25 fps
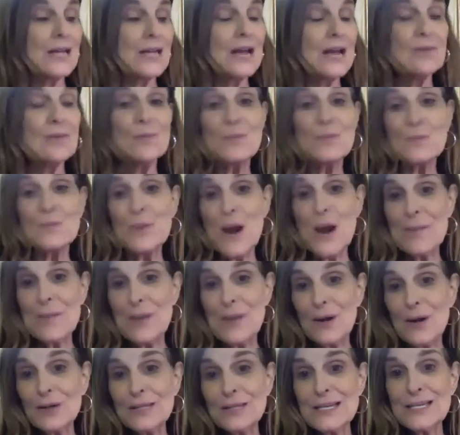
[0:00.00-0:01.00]
I
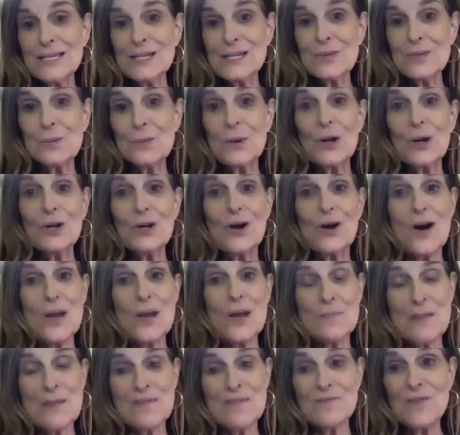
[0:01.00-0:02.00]
primarily did work
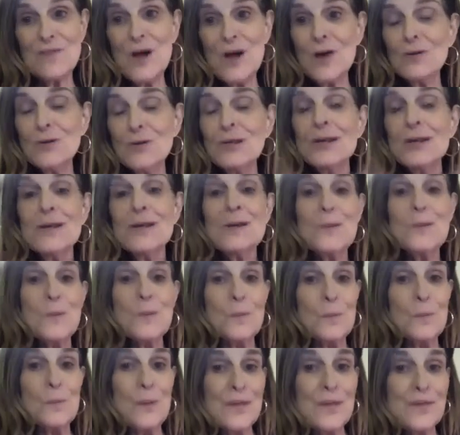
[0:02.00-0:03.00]
on my phone
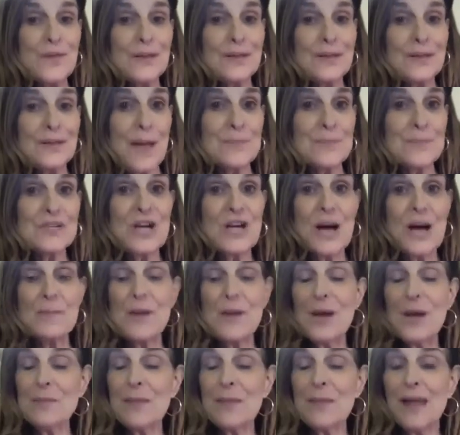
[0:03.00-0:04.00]
with a laptop
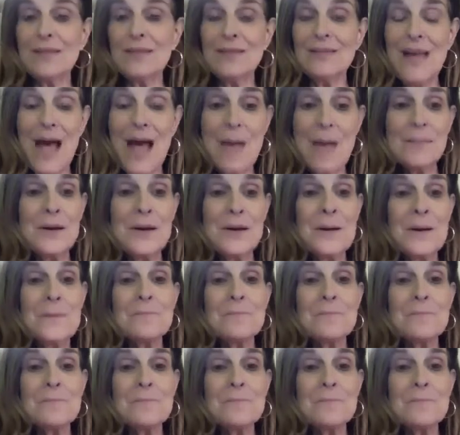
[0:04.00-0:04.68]
on my lap,